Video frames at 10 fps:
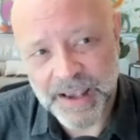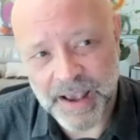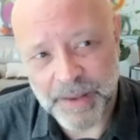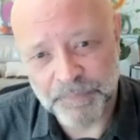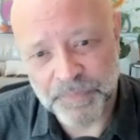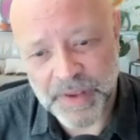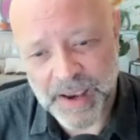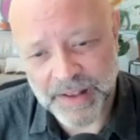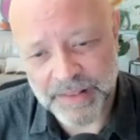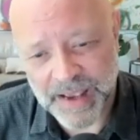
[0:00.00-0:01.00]
Um,
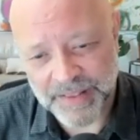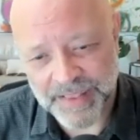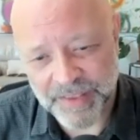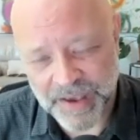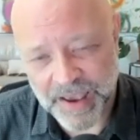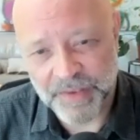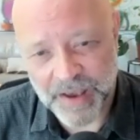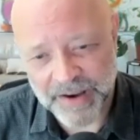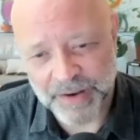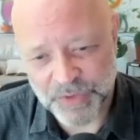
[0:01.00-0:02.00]
and and that and
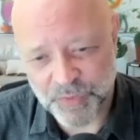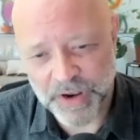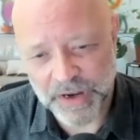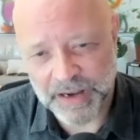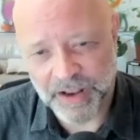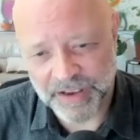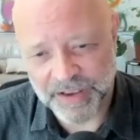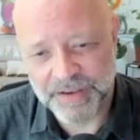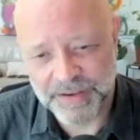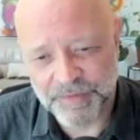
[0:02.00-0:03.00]
and it was really like
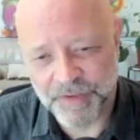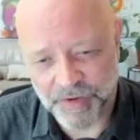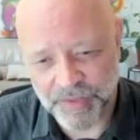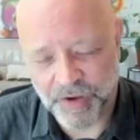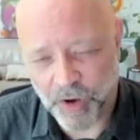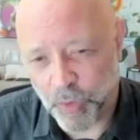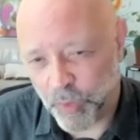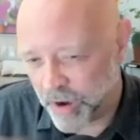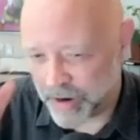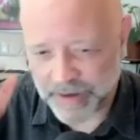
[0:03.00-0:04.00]
very, the whole
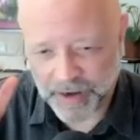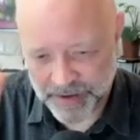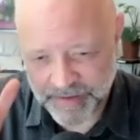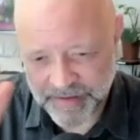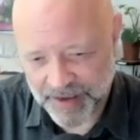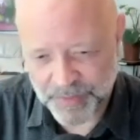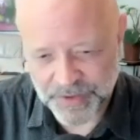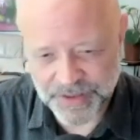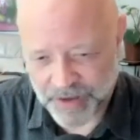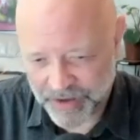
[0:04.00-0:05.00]
hardline thing
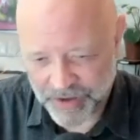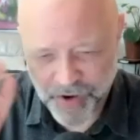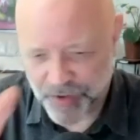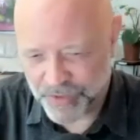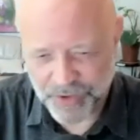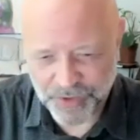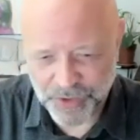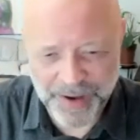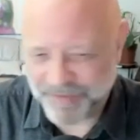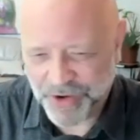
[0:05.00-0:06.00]
was like, no, you know,
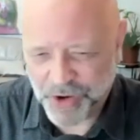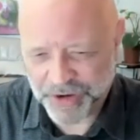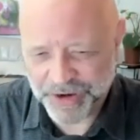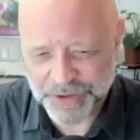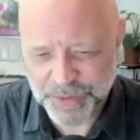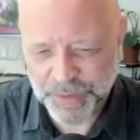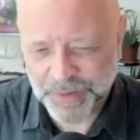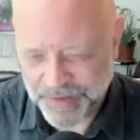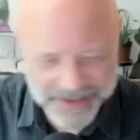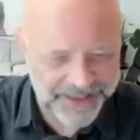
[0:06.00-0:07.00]
you haven't got it at
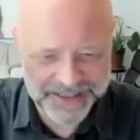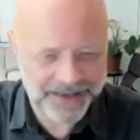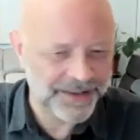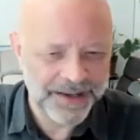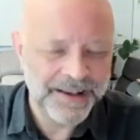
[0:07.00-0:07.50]
all. This is it.